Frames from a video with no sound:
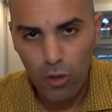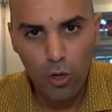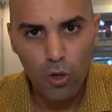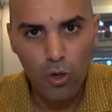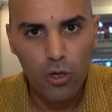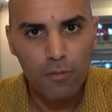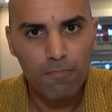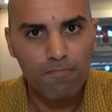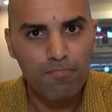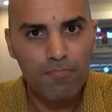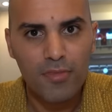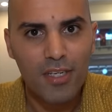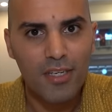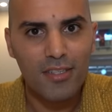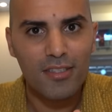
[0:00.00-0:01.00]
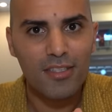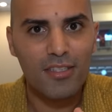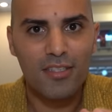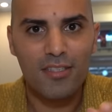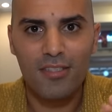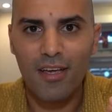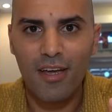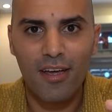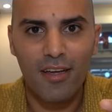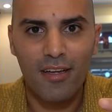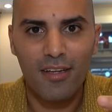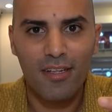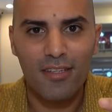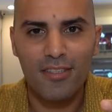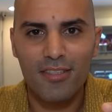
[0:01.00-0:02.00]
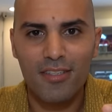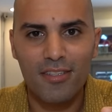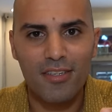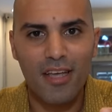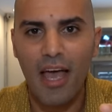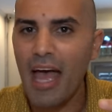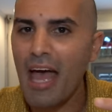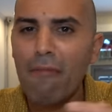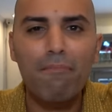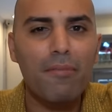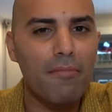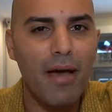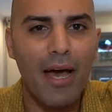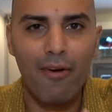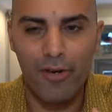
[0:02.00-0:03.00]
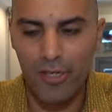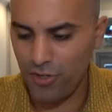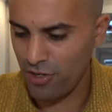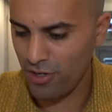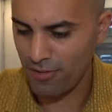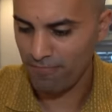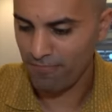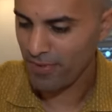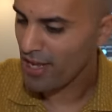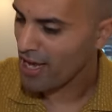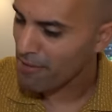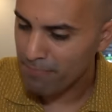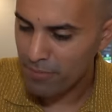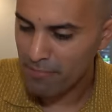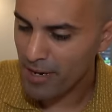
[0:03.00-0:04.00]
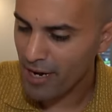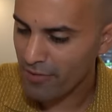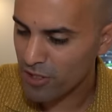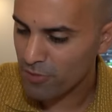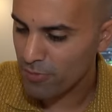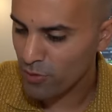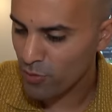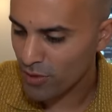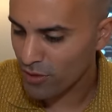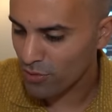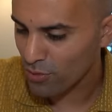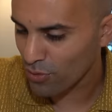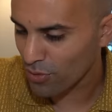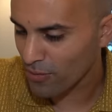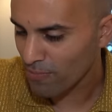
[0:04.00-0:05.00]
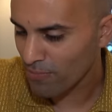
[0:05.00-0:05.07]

Oh, this is a happy marriage between the two.